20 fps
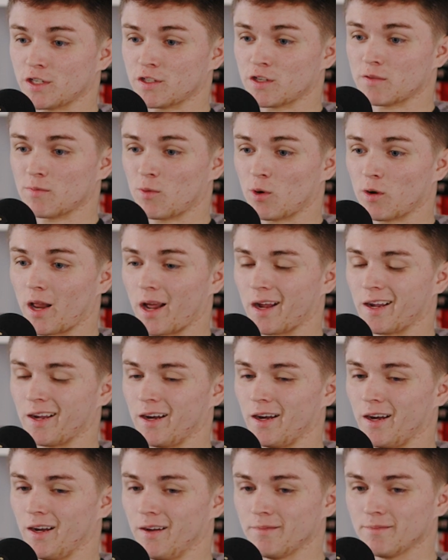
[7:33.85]
His is more like
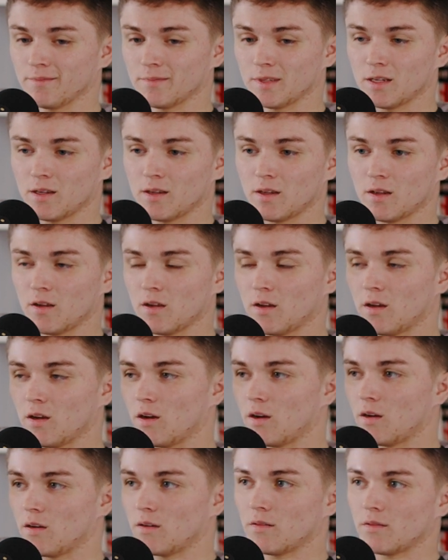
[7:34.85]
a,
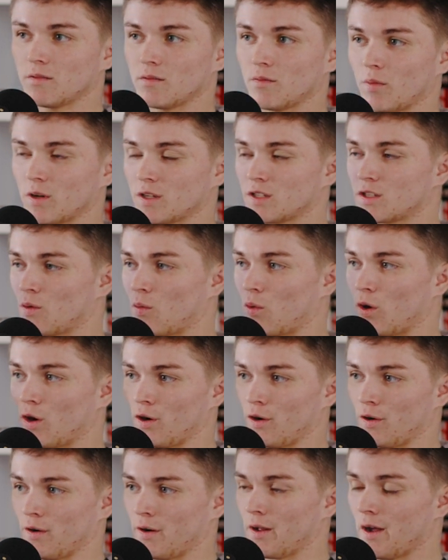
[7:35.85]
what's the
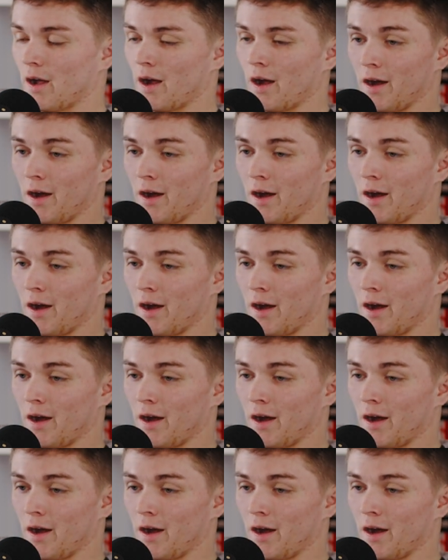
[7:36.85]
word?